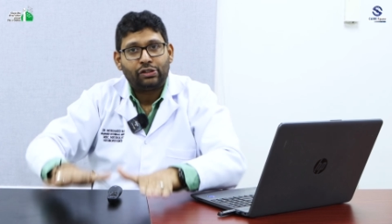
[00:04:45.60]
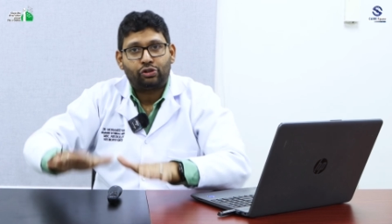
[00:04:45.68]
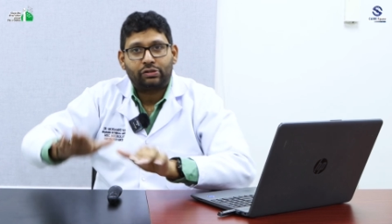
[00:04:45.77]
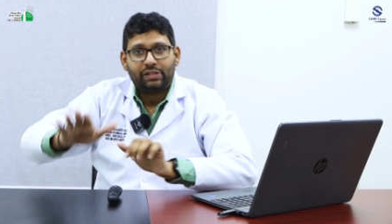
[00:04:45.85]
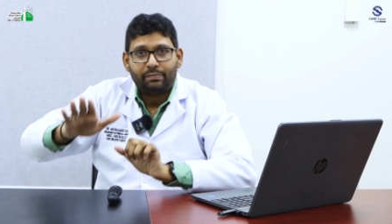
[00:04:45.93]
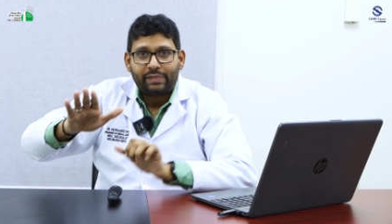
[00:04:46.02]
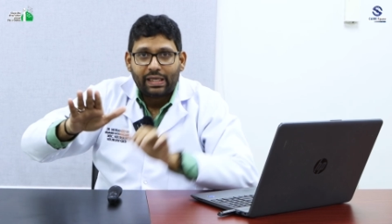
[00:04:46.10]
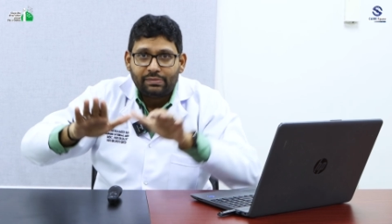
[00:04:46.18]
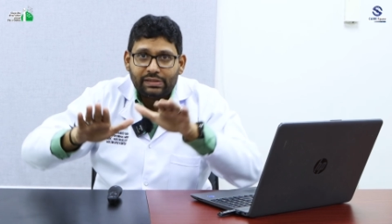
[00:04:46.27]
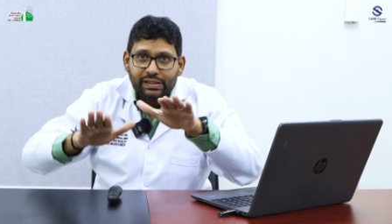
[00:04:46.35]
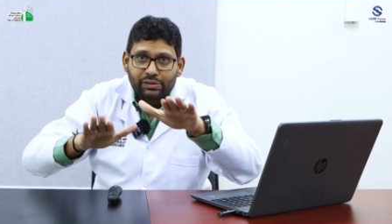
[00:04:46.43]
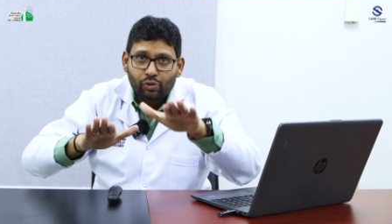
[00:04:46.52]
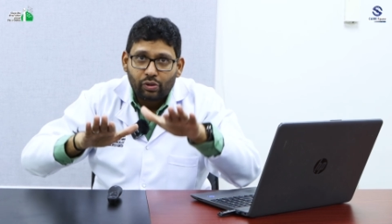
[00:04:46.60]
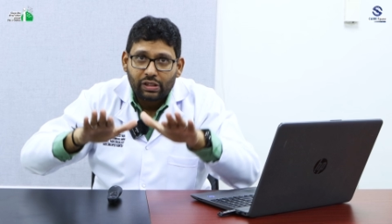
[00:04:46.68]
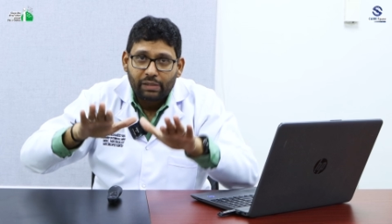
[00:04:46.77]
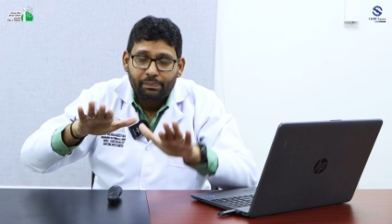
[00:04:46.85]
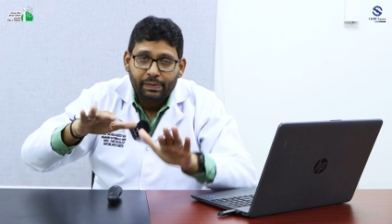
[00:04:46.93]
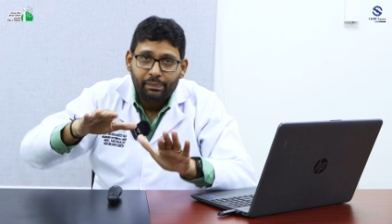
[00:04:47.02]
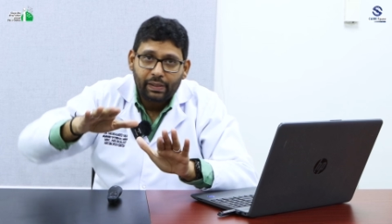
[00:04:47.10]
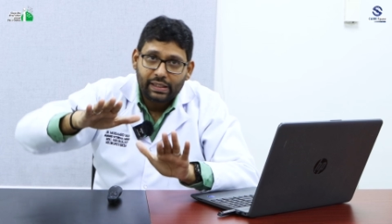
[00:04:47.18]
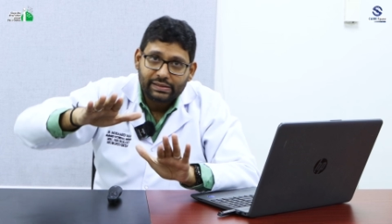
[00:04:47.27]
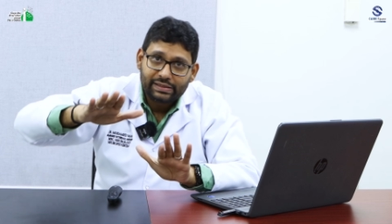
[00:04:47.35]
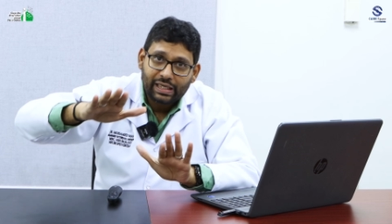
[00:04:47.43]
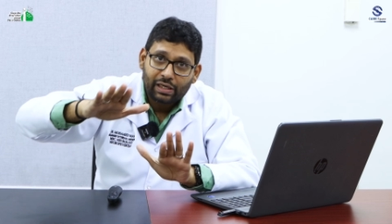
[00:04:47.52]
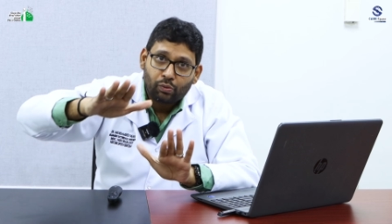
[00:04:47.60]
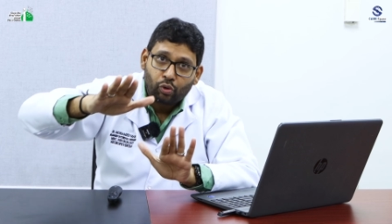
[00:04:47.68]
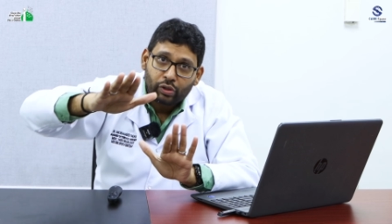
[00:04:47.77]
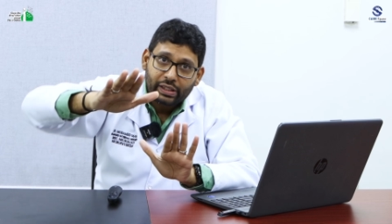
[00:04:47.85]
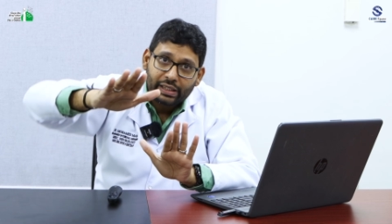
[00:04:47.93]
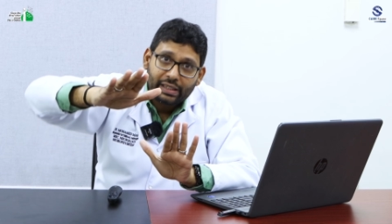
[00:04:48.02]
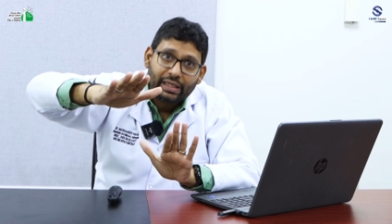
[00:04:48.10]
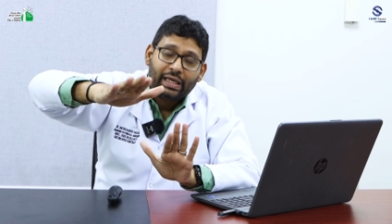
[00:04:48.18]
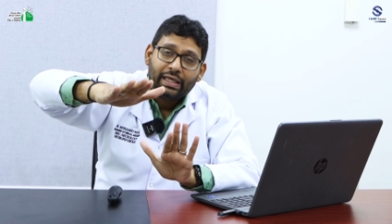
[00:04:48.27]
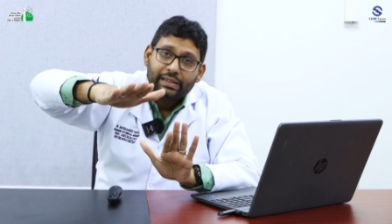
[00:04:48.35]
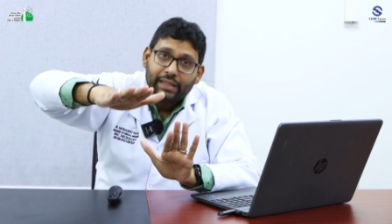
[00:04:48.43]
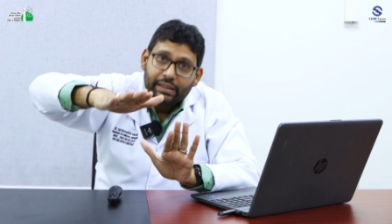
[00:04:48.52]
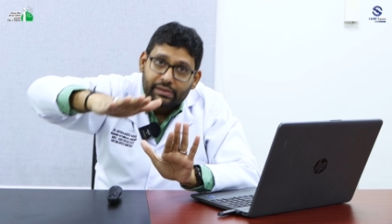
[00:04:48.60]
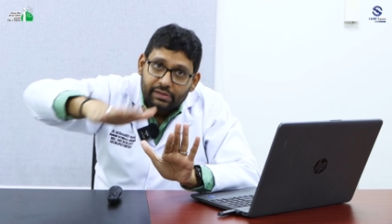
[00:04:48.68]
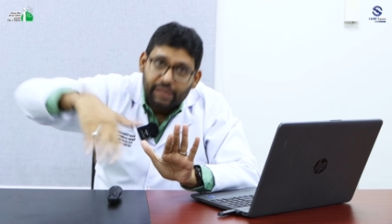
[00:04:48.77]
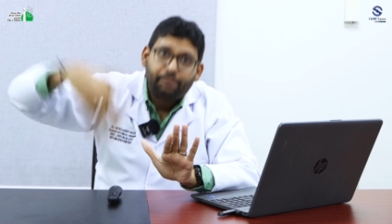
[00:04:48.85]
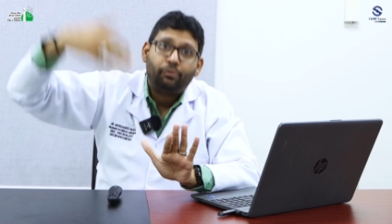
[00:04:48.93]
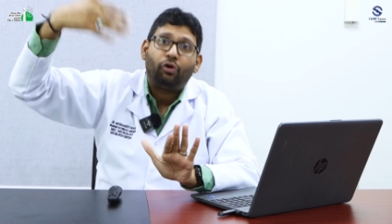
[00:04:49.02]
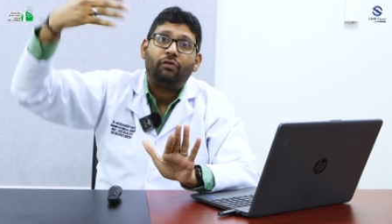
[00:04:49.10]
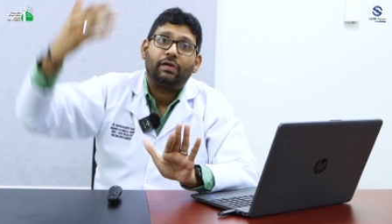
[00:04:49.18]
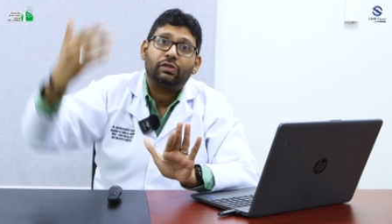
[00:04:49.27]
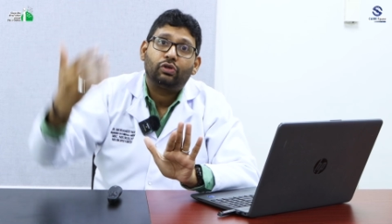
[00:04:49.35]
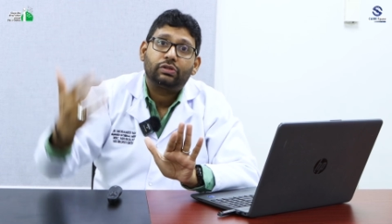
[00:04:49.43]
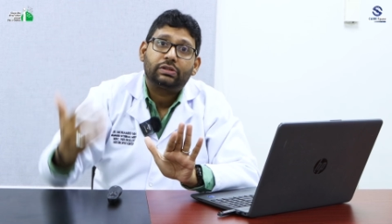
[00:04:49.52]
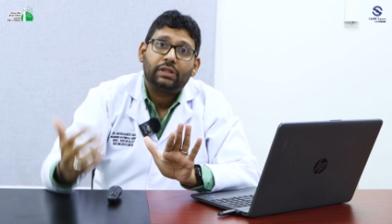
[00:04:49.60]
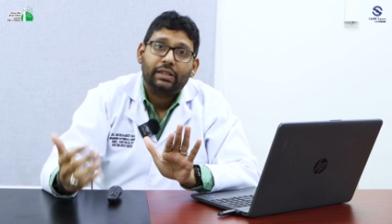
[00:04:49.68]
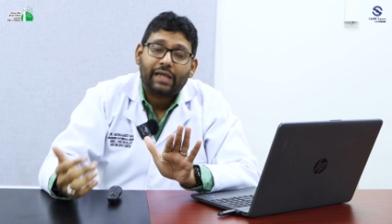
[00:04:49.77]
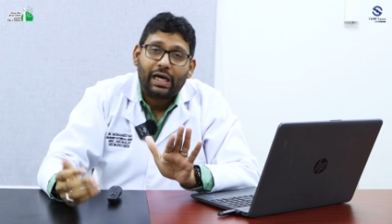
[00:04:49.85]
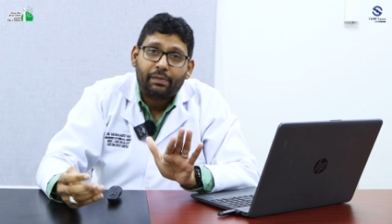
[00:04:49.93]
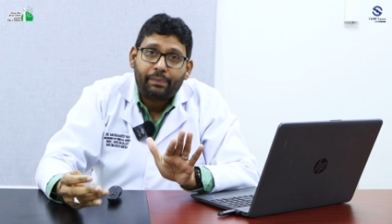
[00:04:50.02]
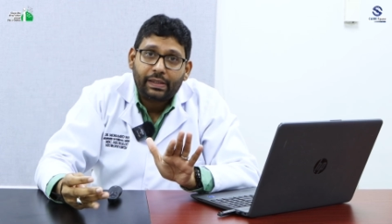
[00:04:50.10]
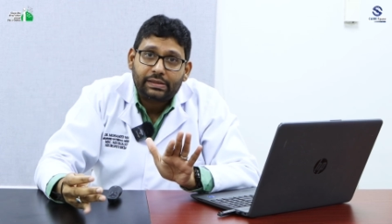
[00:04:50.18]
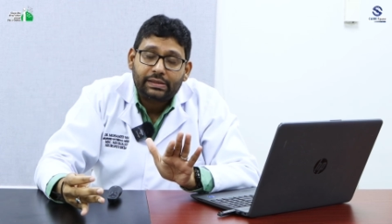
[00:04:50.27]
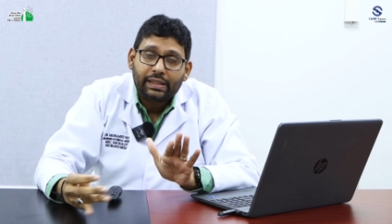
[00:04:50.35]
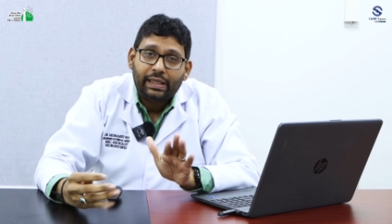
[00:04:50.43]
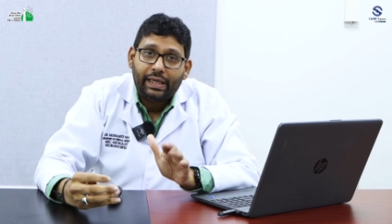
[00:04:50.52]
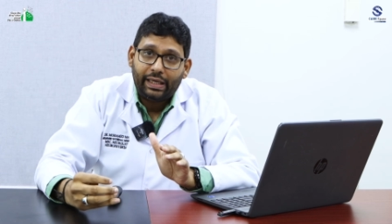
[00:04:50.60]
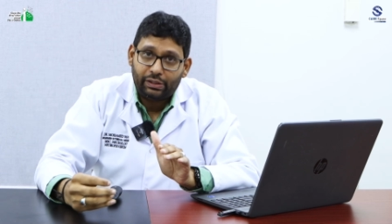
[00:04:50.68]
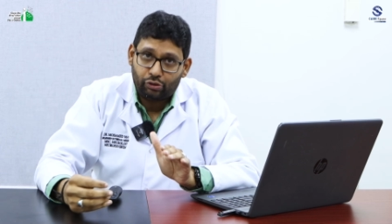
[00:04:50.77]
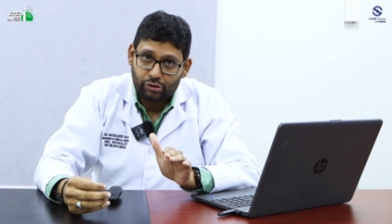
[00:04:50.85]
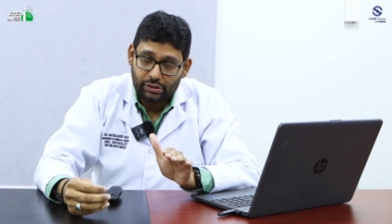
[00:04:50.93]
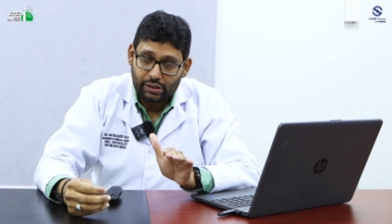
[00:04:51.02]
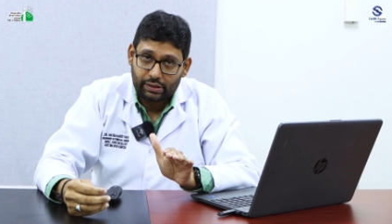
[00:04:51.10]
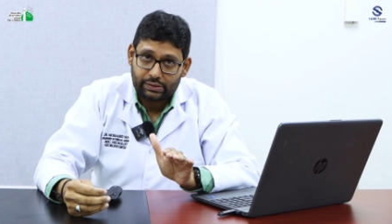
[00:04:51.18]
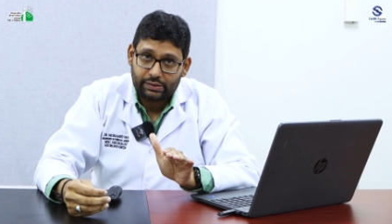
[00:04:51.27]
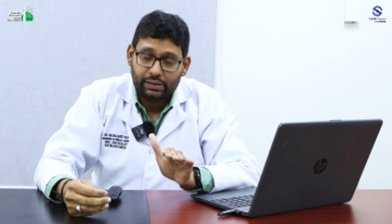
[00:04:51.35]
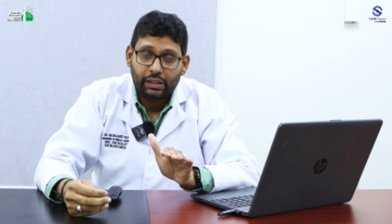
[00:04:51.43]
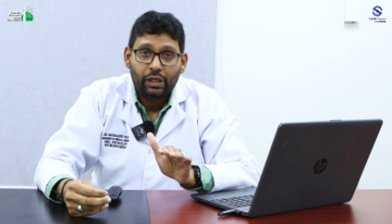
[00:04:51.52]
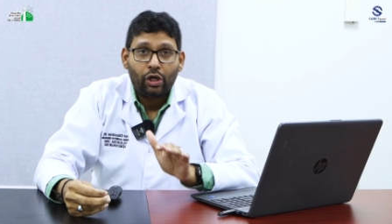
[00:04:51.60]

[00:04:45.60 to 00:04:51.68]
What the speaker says: So sometimes these older people, as they are walking, they trip over those carpets and those rugs.